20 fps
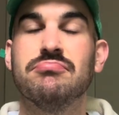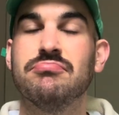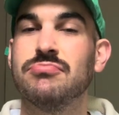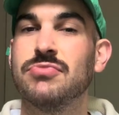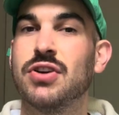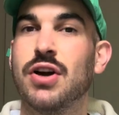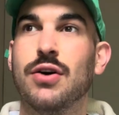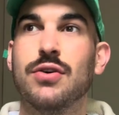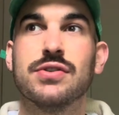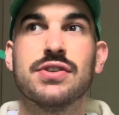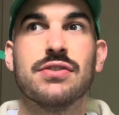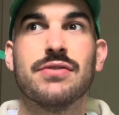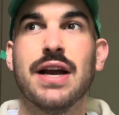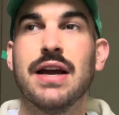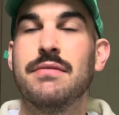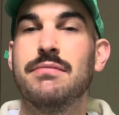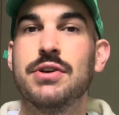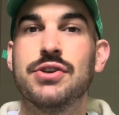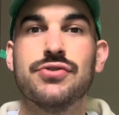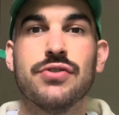goes
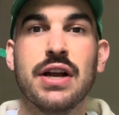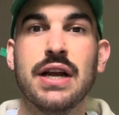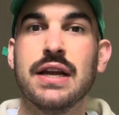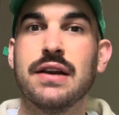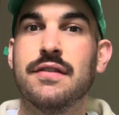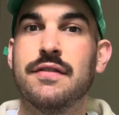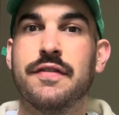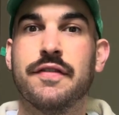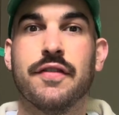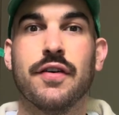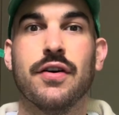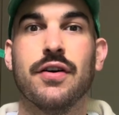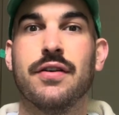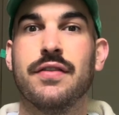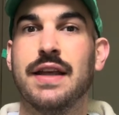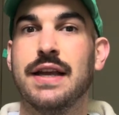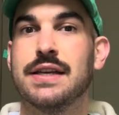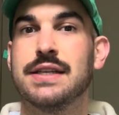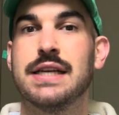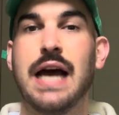around Madrid for
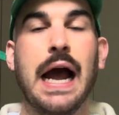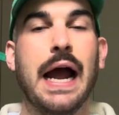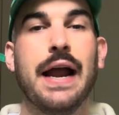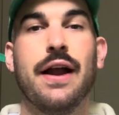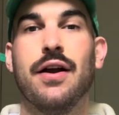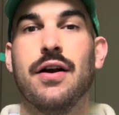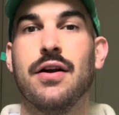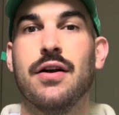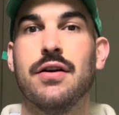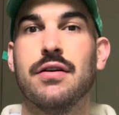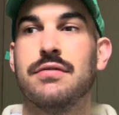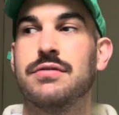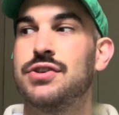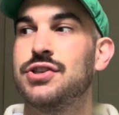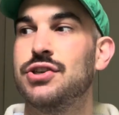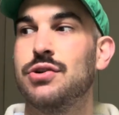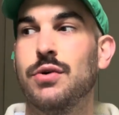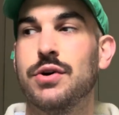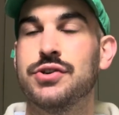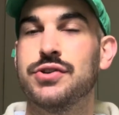the entire
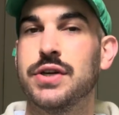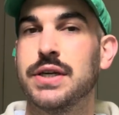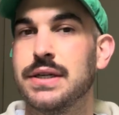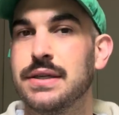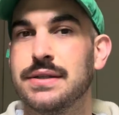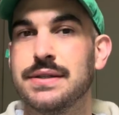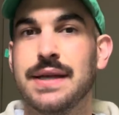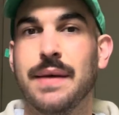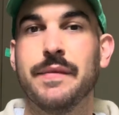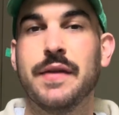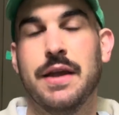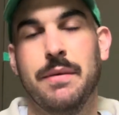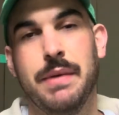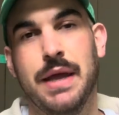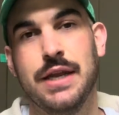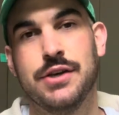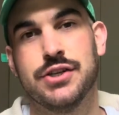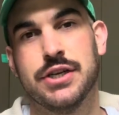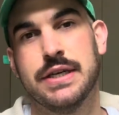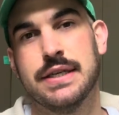200 something
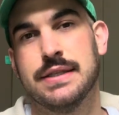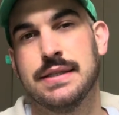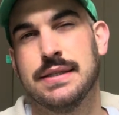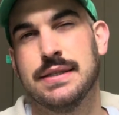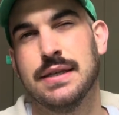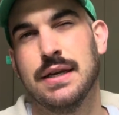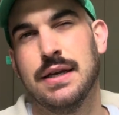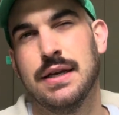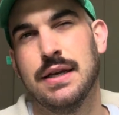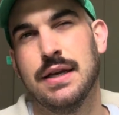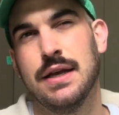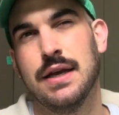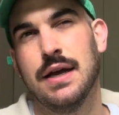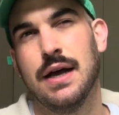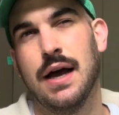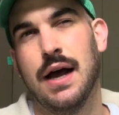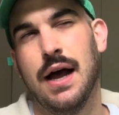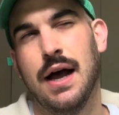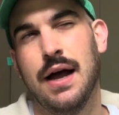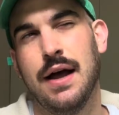pages.
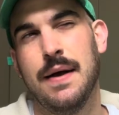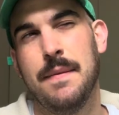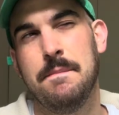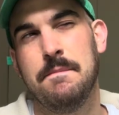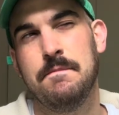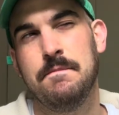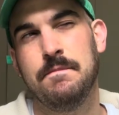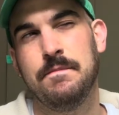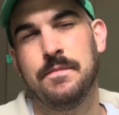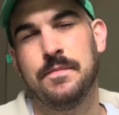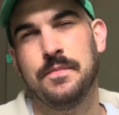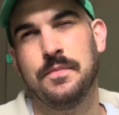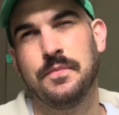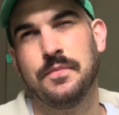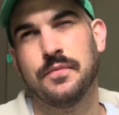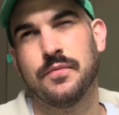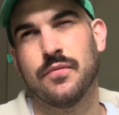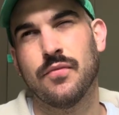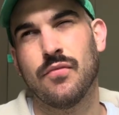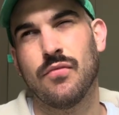Um
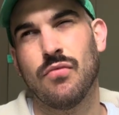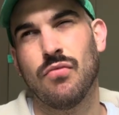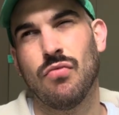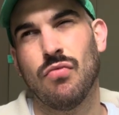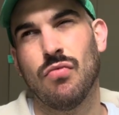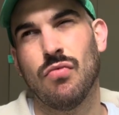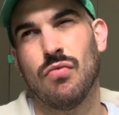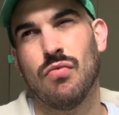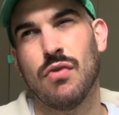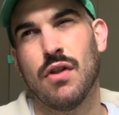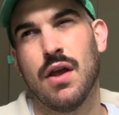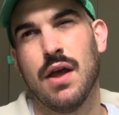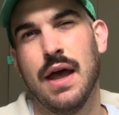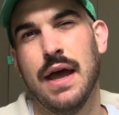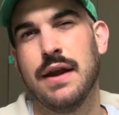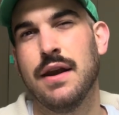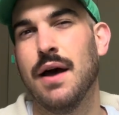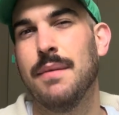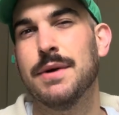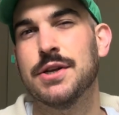
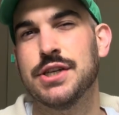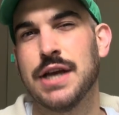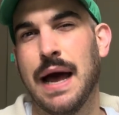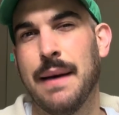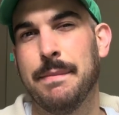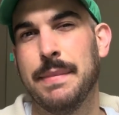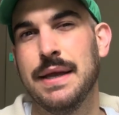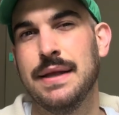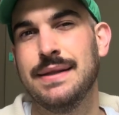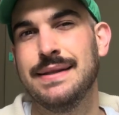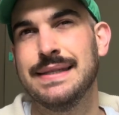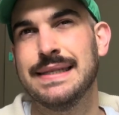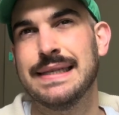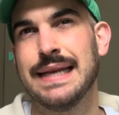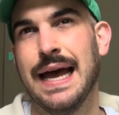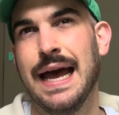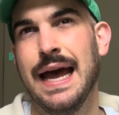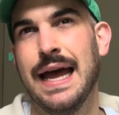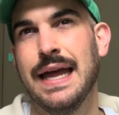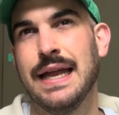and not much happens,
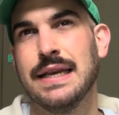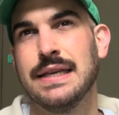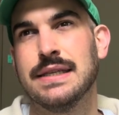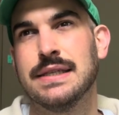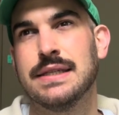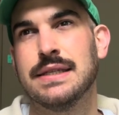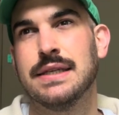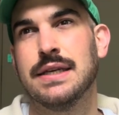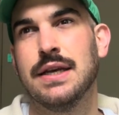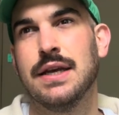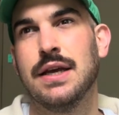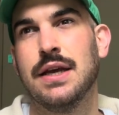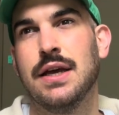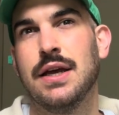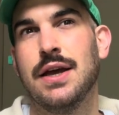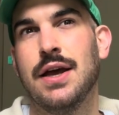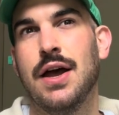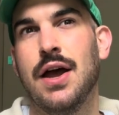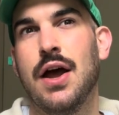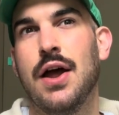and
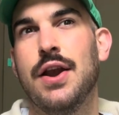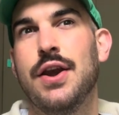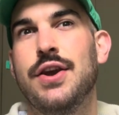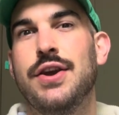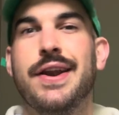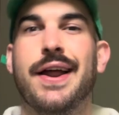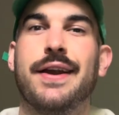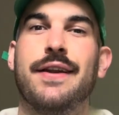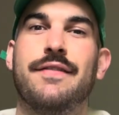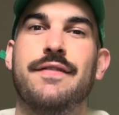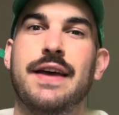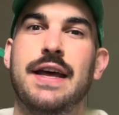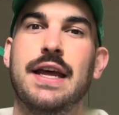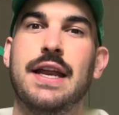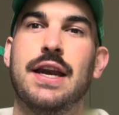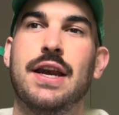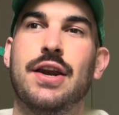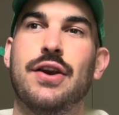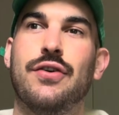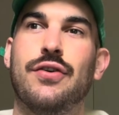none of
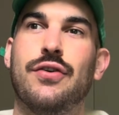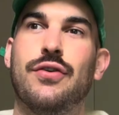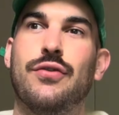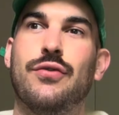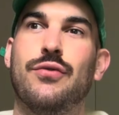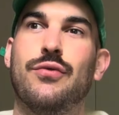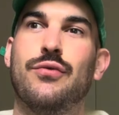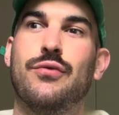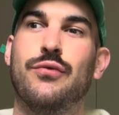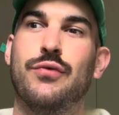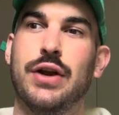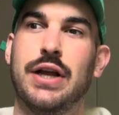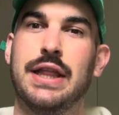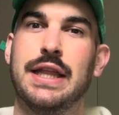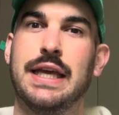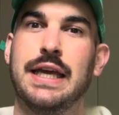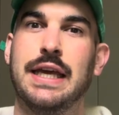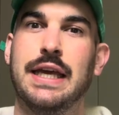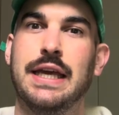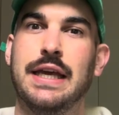it
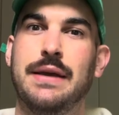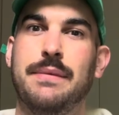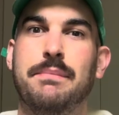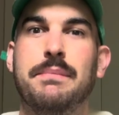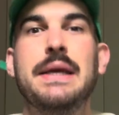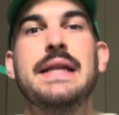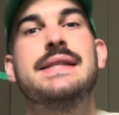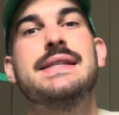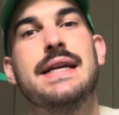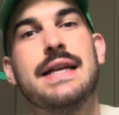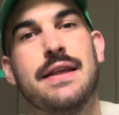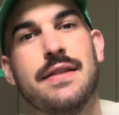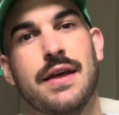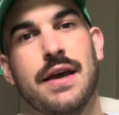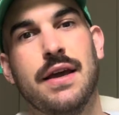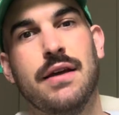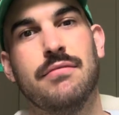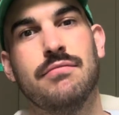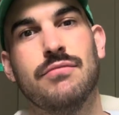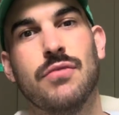really means
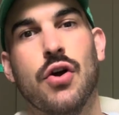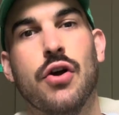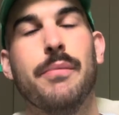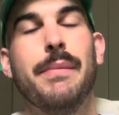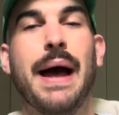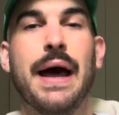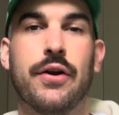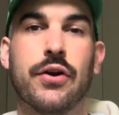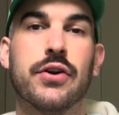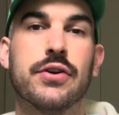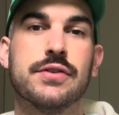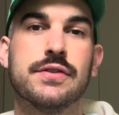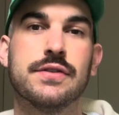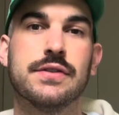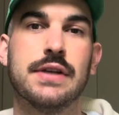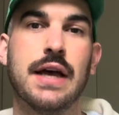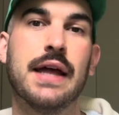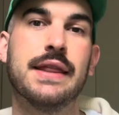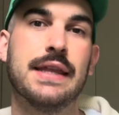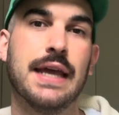anything or matters
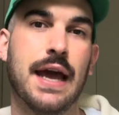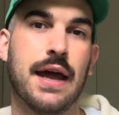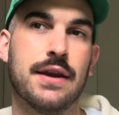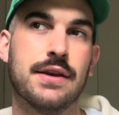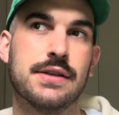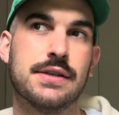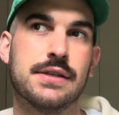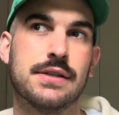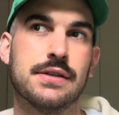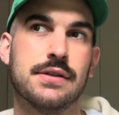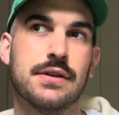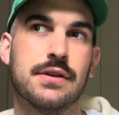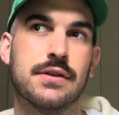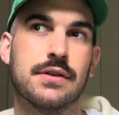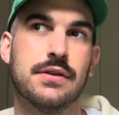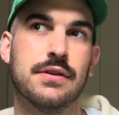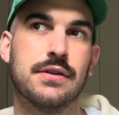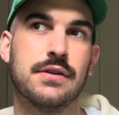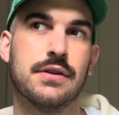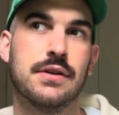at the end,
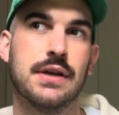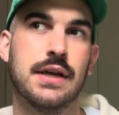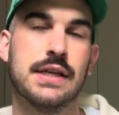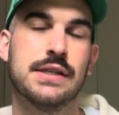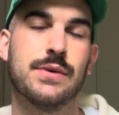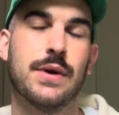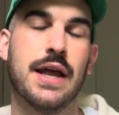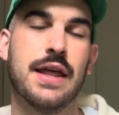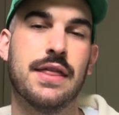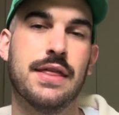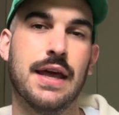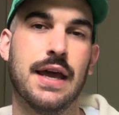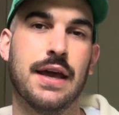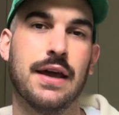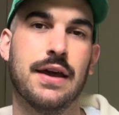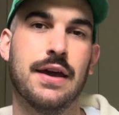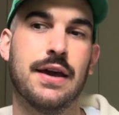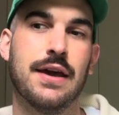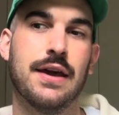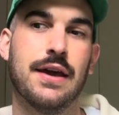is what I
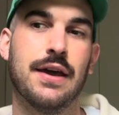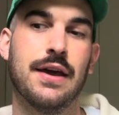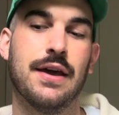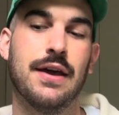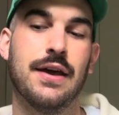think